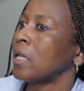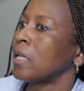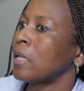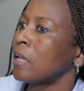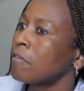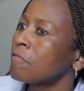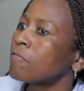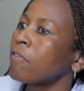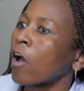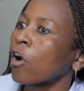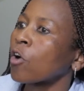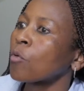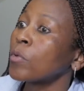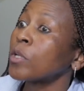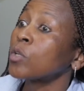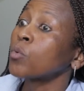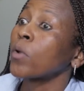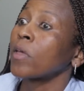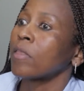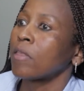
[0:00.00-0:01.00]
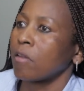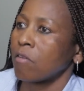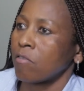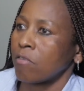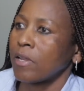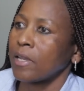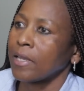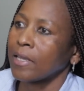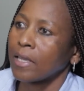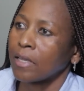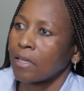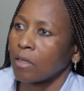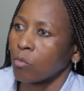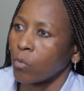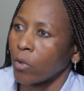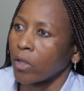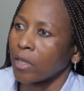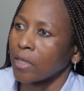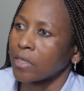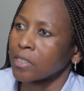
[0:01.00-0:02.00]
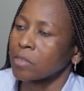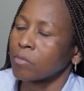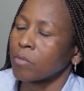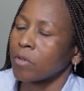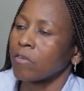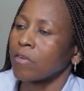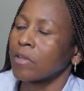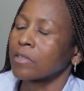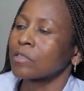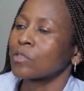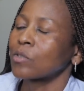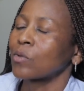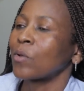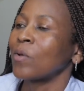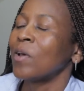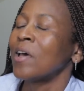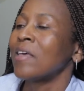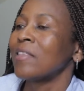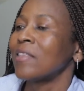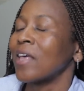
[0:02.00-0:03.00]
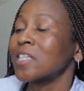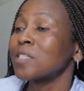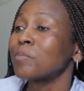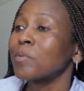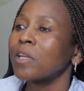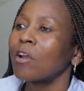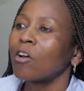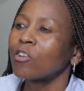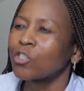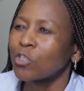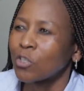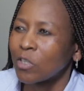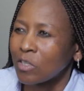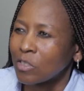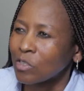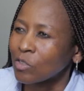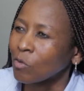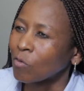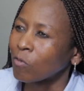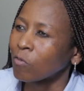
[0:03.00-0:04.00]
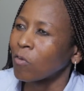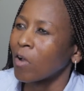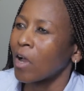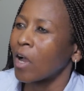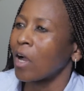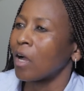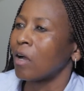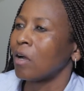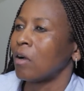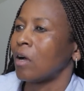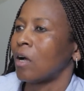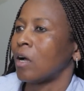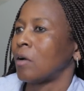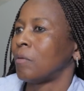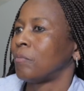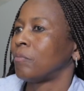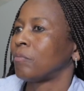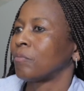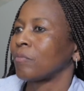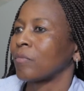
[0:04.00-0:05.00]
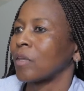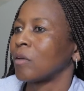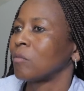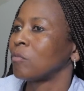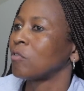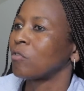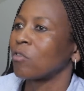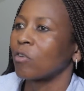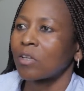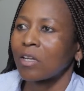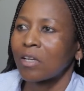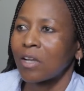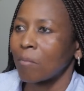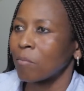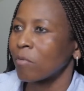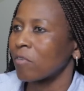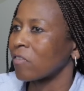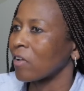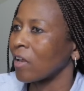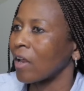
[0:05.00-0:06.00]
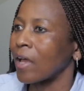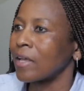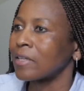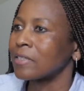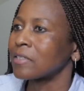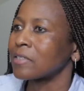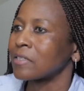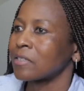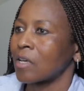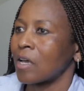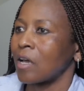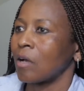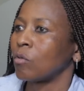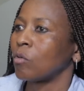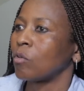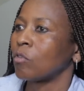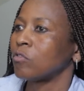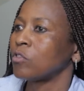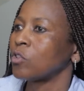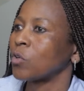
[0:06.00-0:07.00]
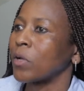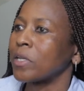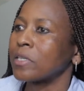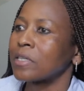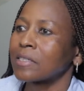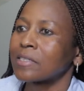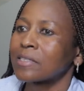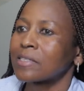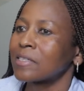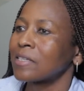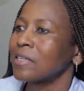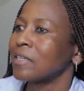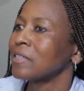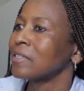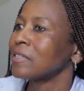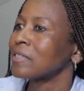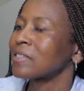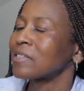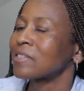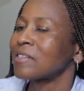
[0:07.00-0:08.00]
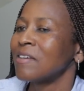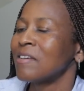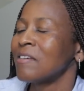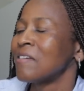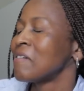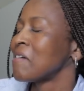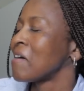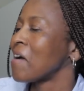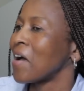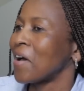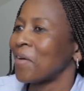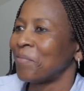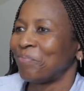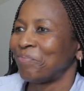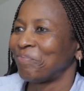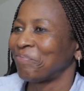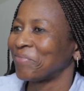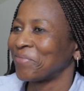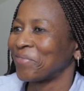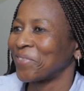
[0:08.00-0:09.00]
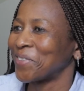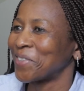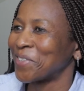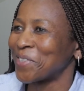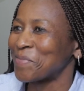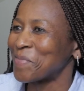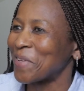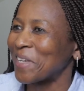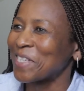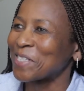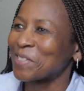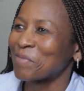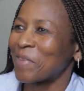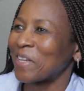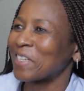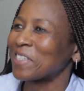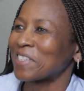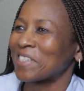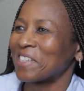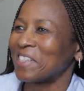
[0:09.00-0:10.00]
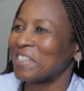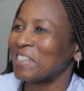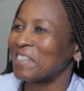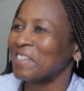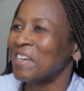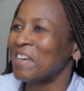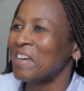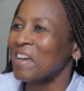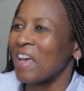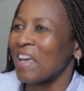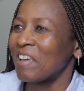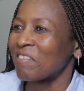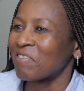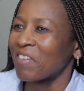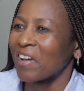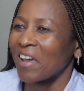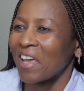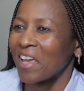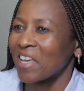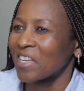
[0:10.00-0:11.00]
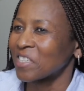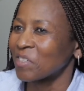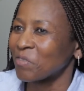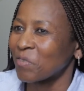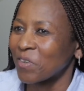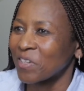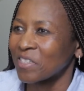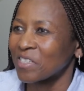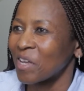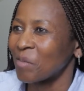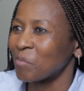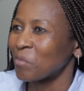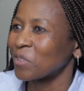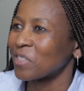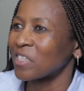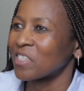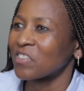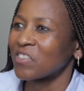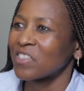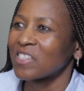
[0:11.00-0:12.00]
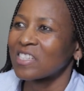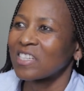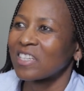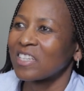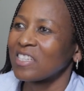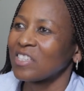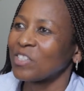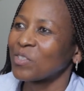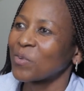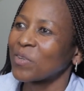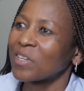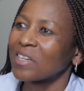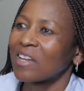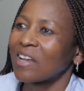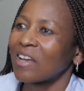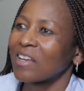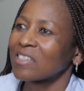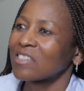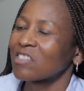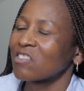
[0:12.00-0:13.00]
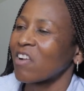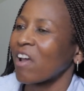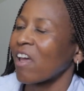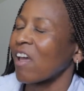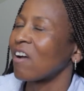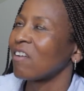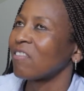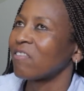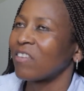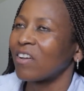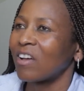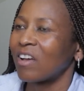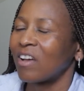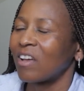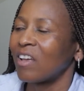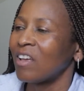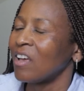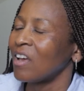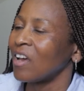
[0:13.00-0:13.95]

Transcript: in an environment where they're really getting work experience. So that's been our journey so far. We've got a number of clients who've joined us since. Too many to mention. FIS, for example, just recently joined us. Trialpha,